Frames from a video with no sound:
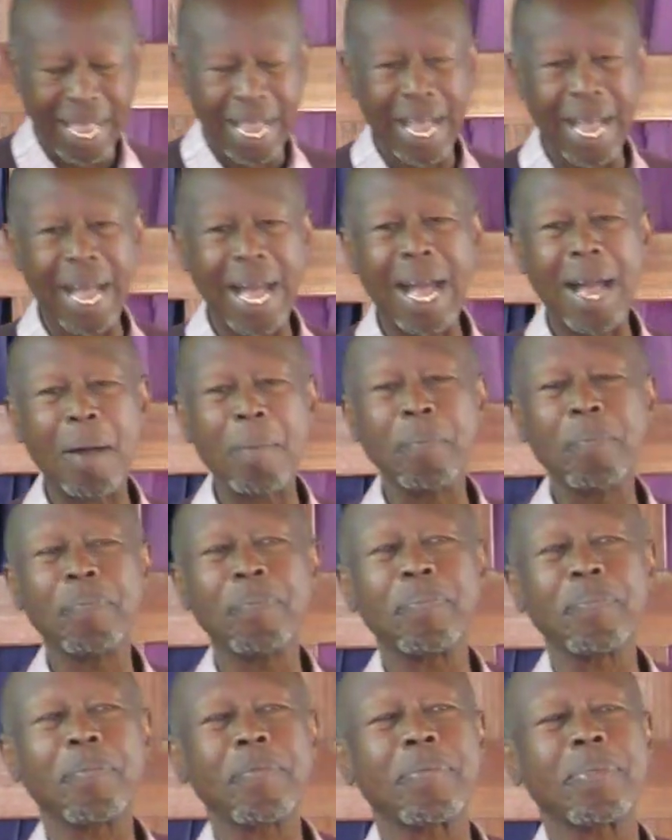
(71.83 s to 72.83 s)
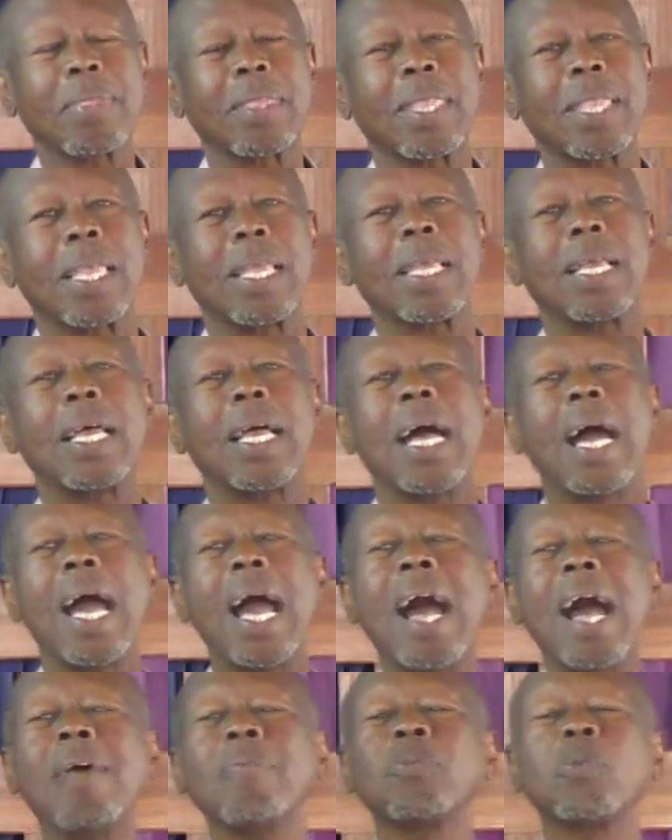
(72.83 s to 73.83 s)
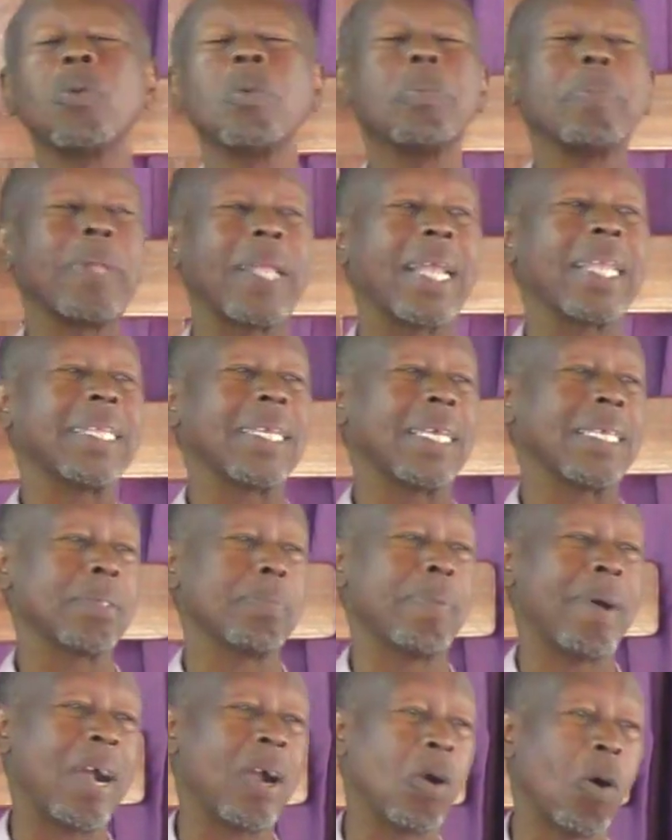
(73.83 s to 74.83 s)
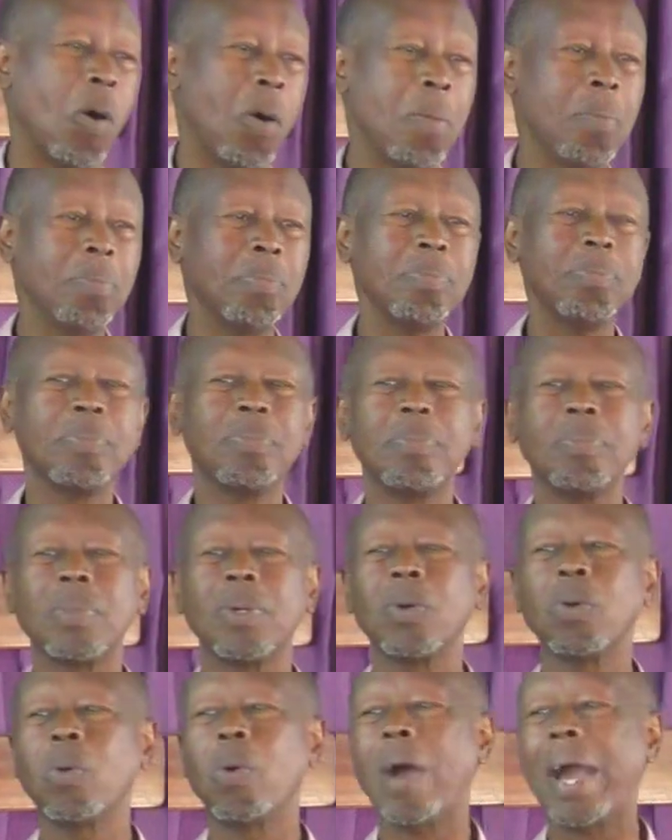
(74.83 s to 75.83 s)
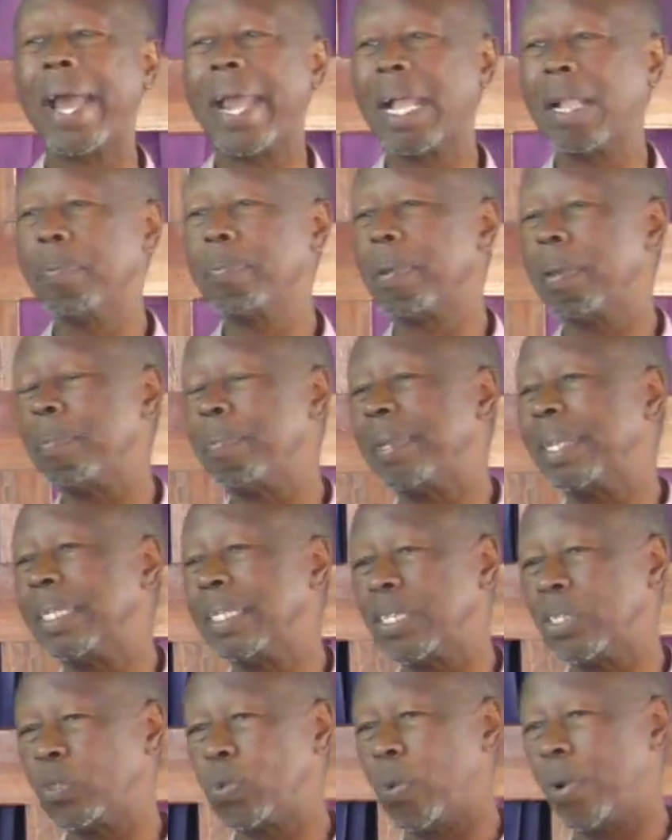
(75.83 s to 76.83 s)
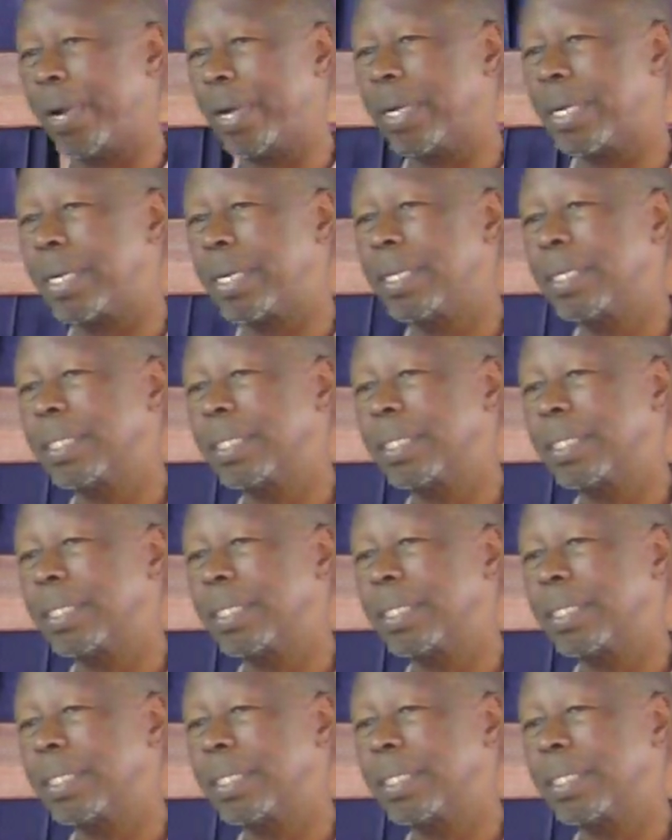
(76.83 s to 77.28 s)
I have two brothers back home who are helping me in this work.